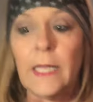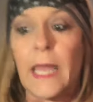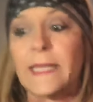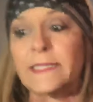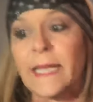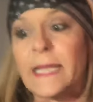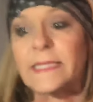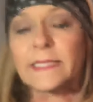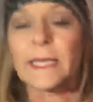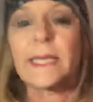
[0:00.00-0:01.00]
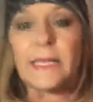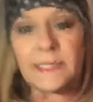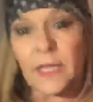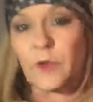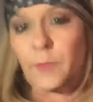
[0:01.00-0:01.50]
as easily
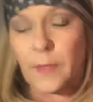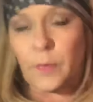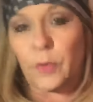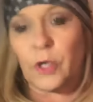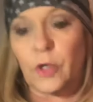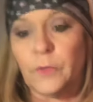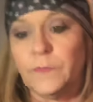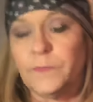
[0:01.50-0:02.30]
as other people do.